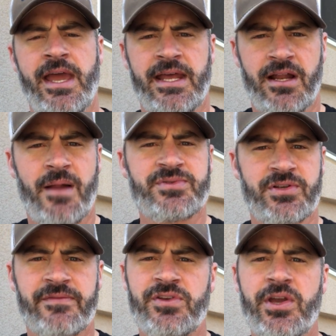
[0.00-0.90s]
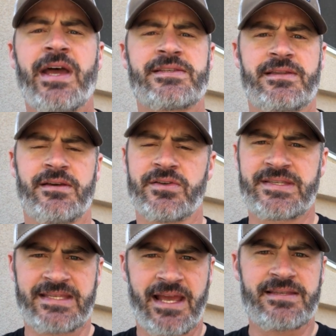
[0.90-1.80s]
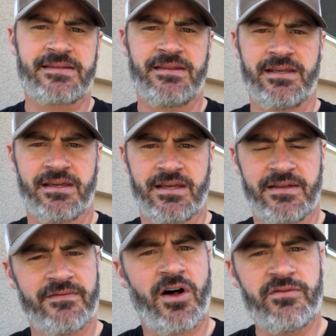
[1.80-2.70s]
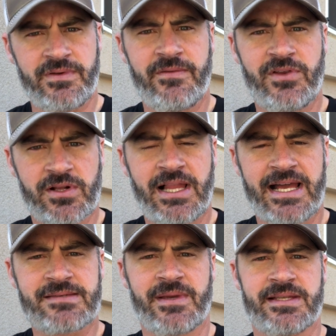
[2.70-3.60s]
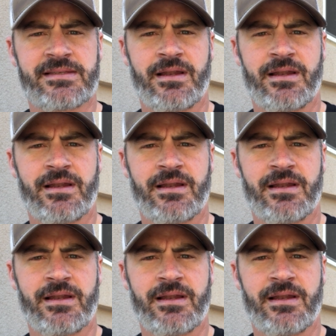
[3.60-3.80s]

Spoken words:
and an opportunity for you guys to assess the involvement of your classmates,